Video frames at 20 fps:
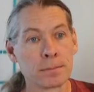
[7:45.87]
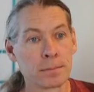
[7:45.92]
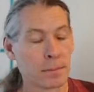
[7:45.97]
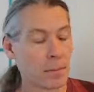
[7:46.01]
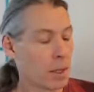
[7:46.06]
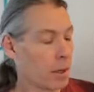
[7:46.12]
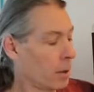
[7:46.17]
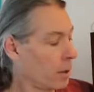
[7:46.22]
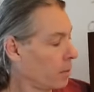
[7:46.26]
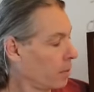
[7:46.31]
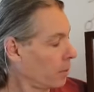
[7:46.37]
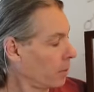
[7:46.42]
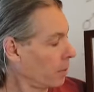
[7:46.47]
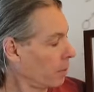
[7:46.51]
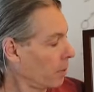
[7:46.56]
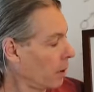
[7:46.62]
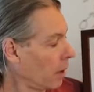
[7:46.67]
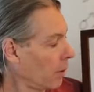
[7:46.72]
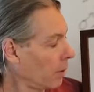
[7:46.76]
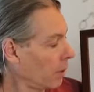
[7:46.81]
they're
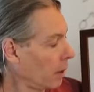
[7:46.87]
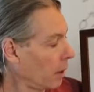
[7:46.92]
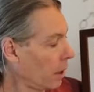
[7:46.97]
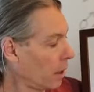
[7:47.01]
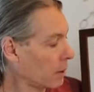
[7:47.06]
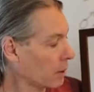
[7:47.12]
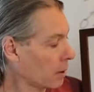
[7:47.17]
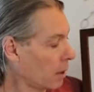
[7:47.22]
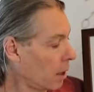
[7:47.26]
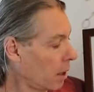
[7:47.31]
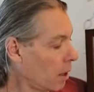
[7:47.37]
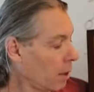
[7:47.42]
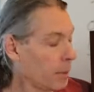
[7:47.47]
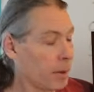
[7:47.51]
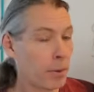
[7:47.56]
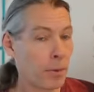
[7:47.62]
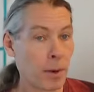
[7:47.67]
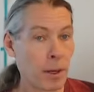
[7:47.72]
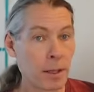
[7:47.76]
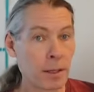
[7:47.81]
probably the less
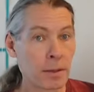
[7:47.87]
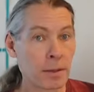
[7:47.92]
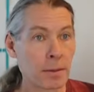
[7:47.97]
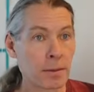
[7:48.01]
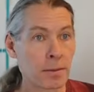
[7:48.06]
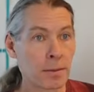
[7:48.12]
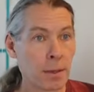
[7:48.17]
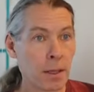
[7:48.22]
common ones.